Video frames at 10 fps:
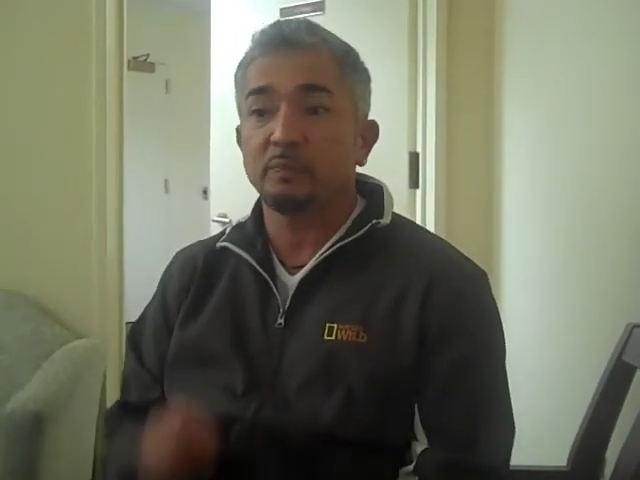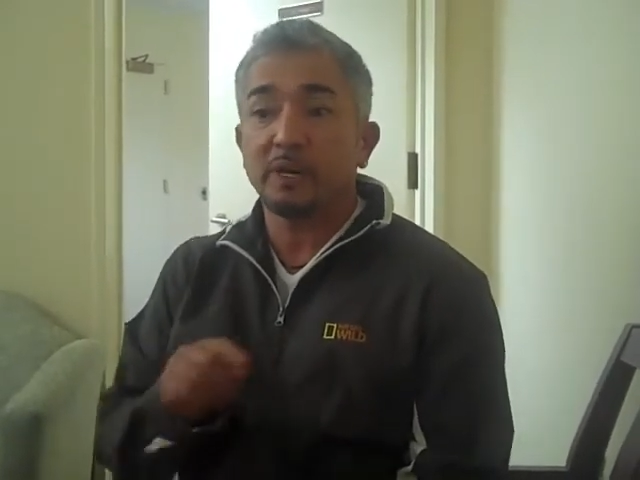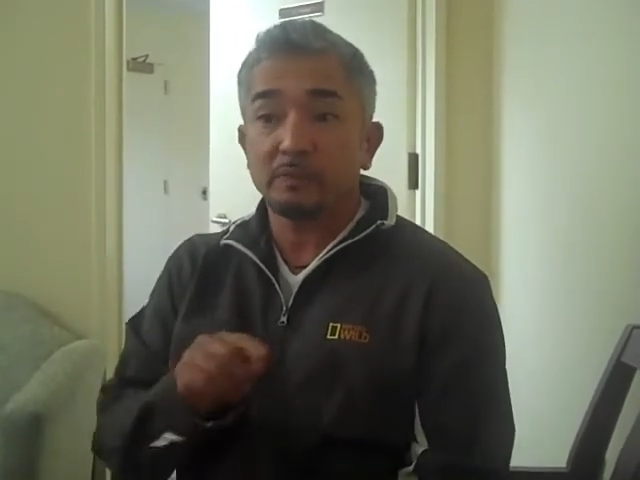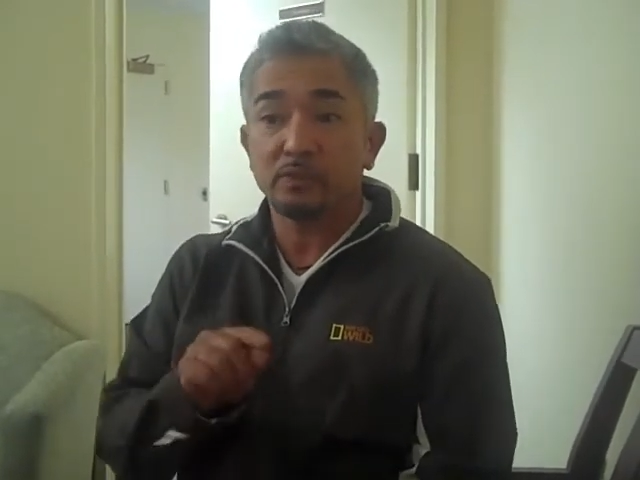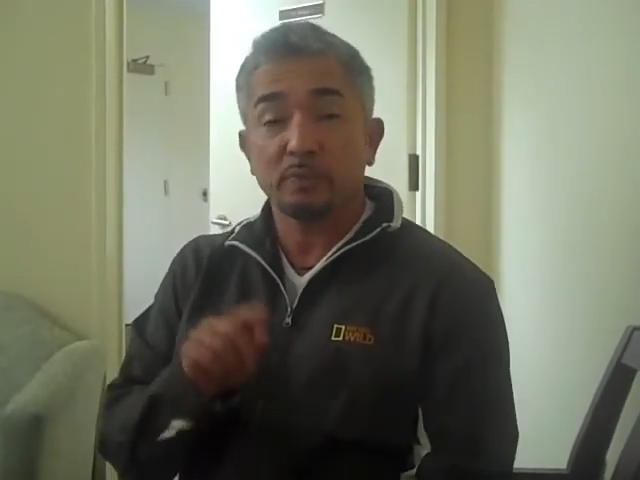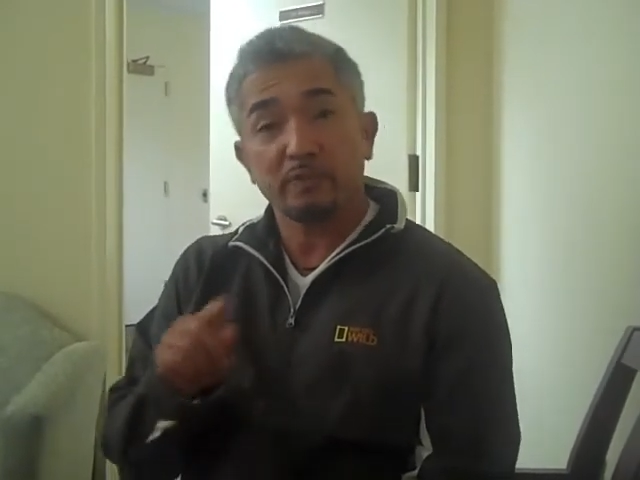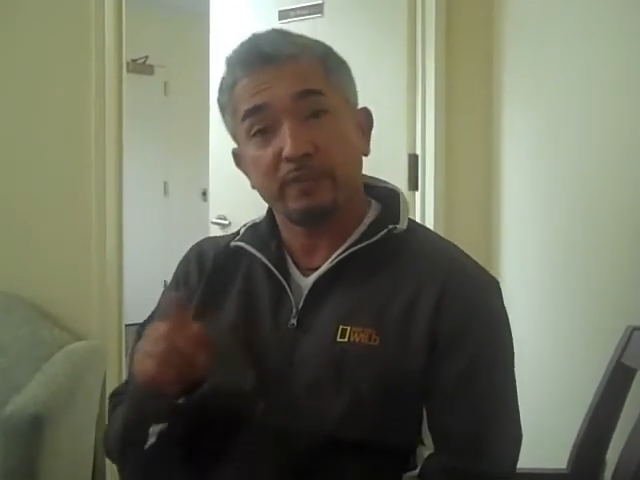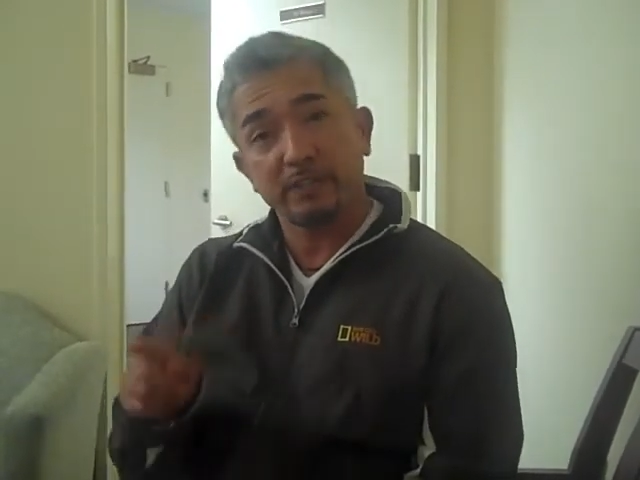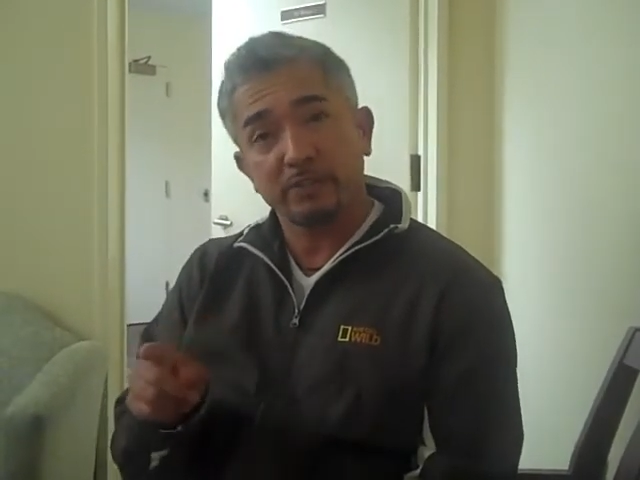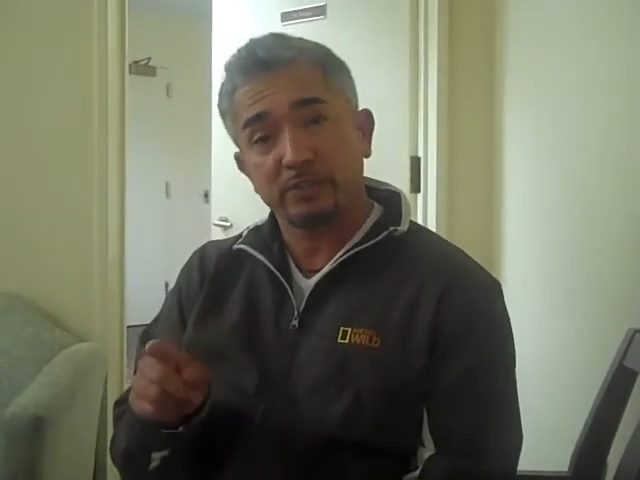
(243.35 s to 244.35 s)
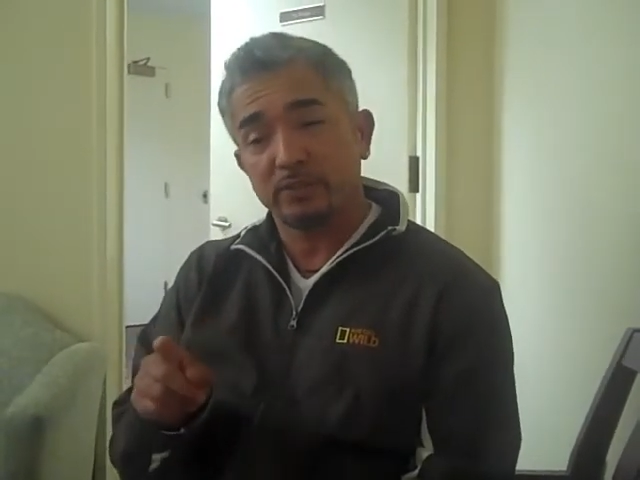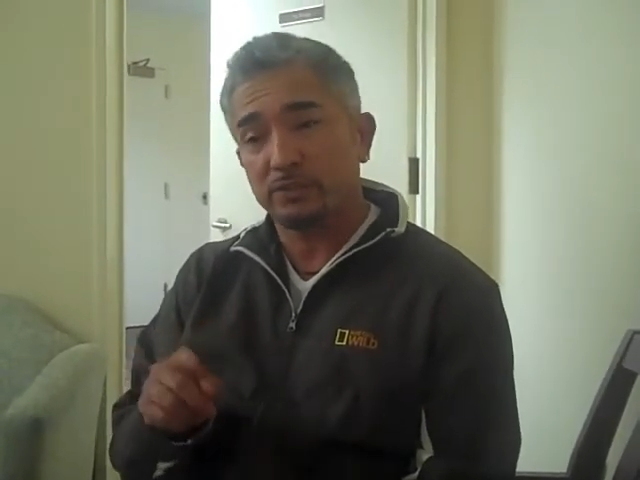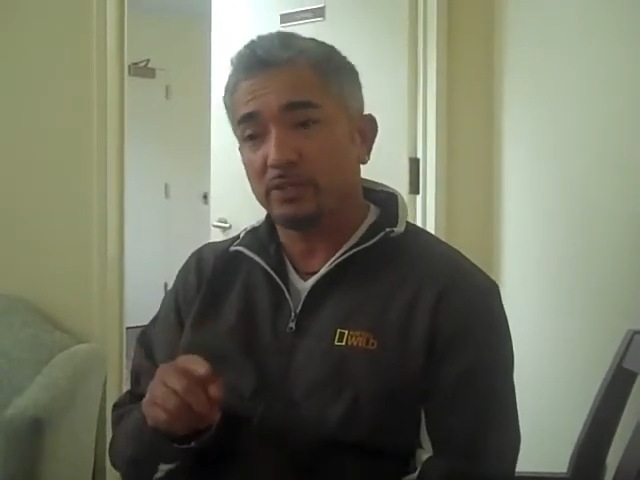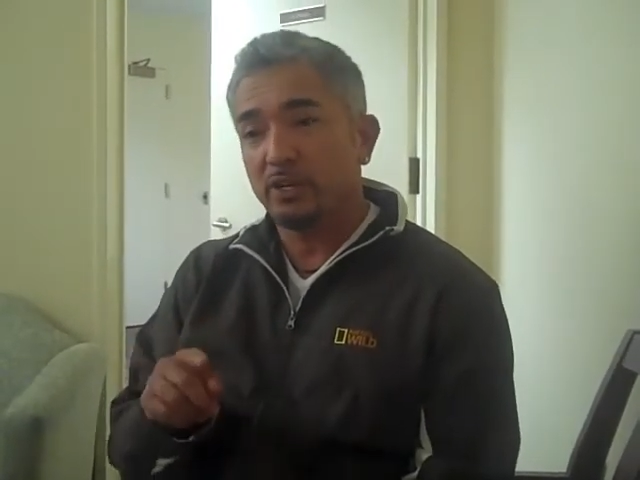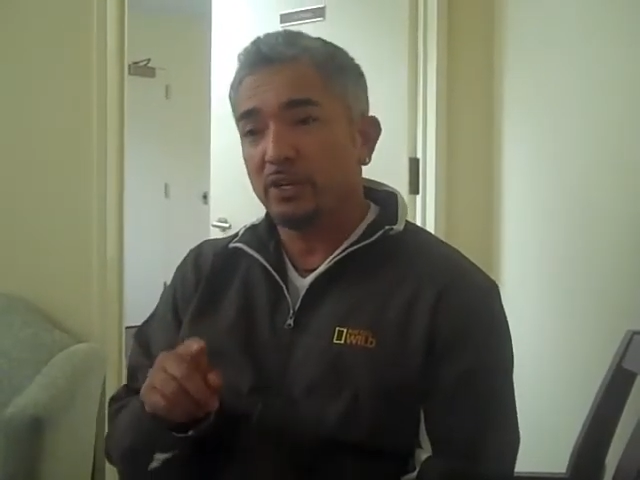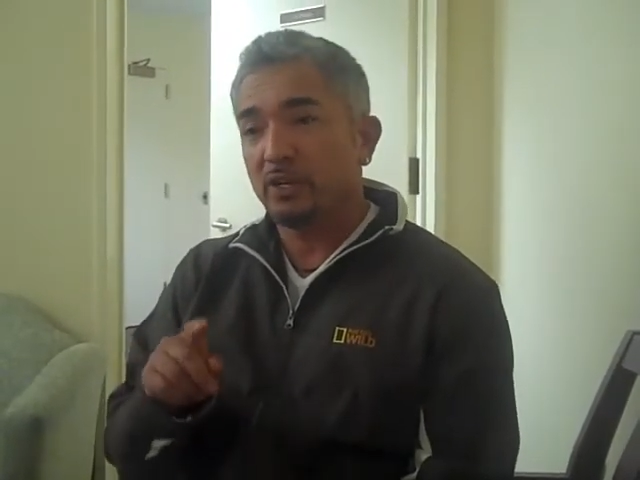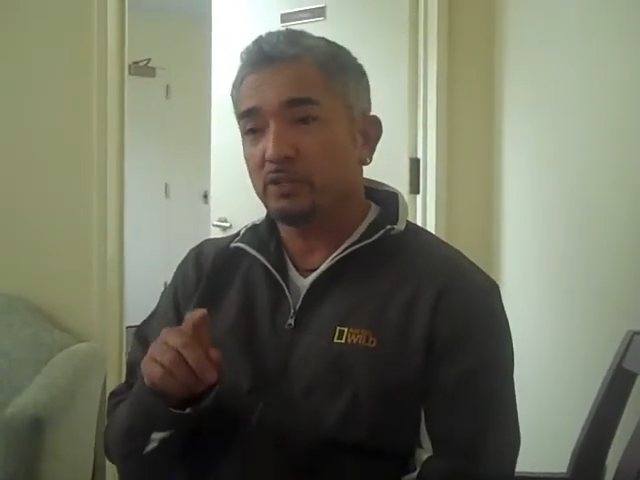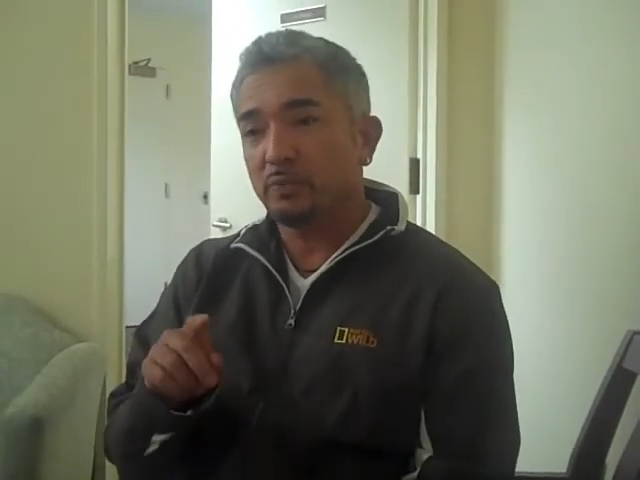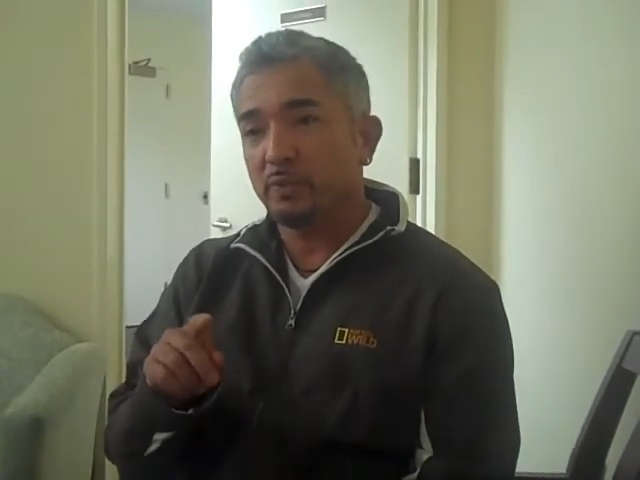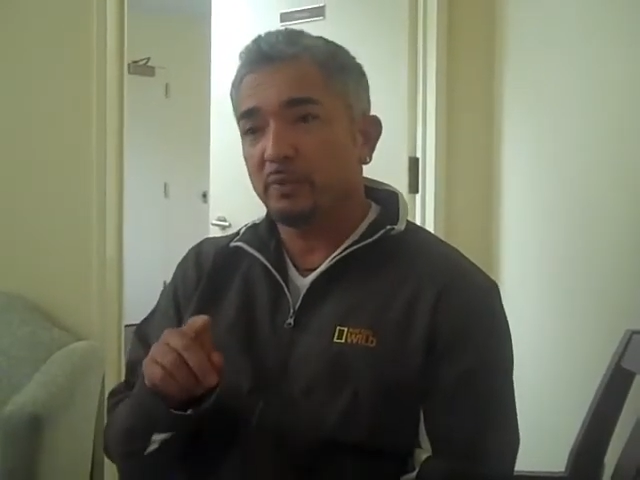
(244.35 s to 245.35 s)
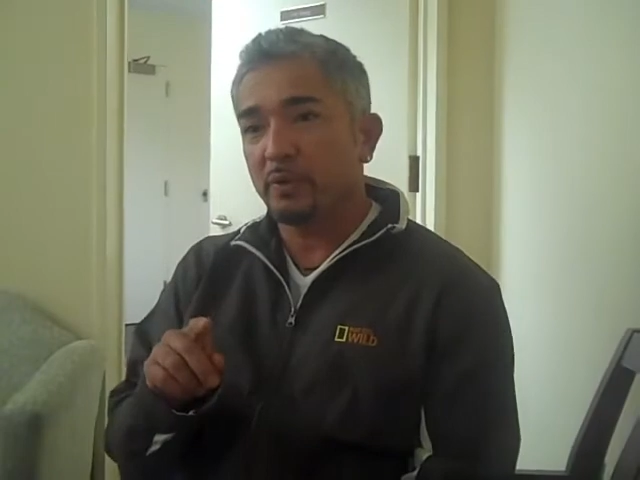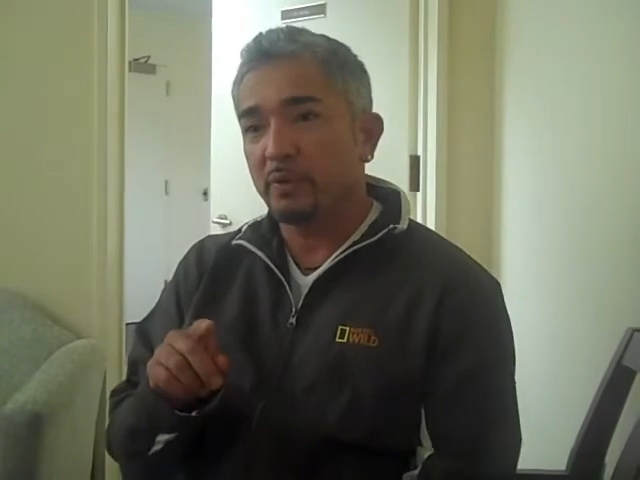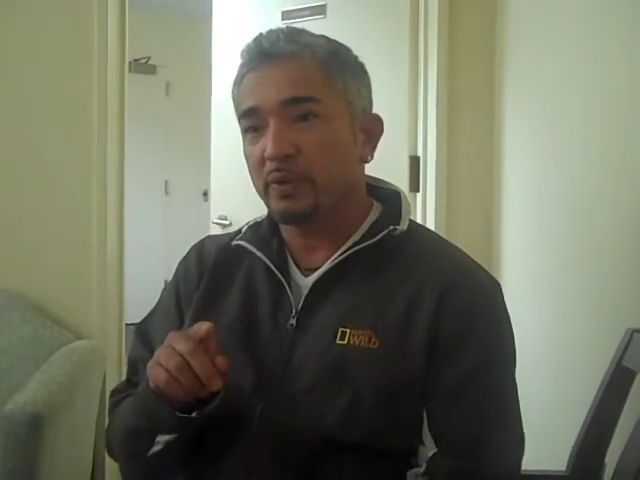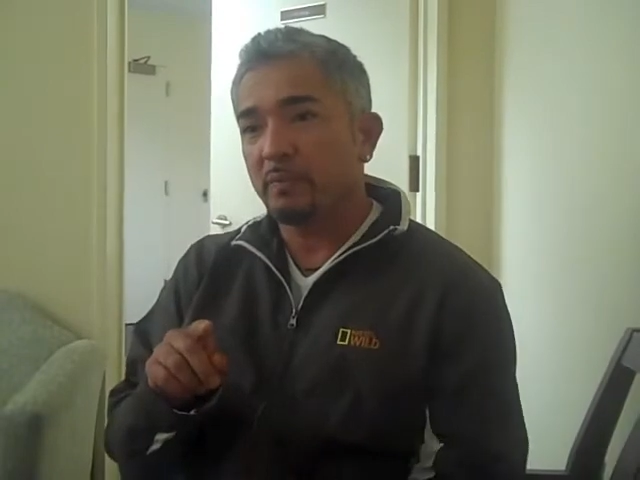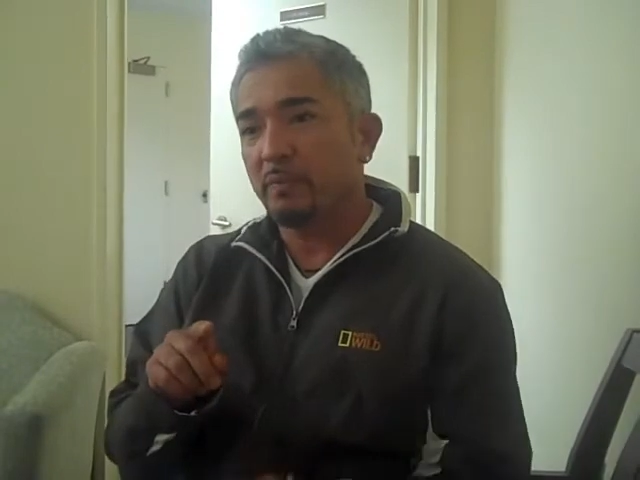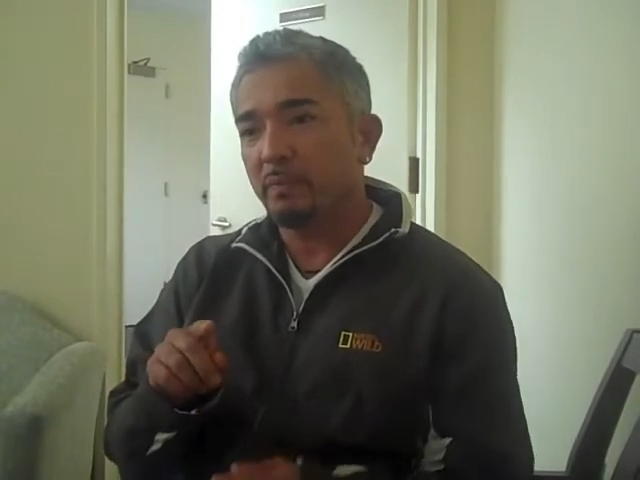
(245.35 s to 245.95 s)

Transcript: But to professionals or to people who are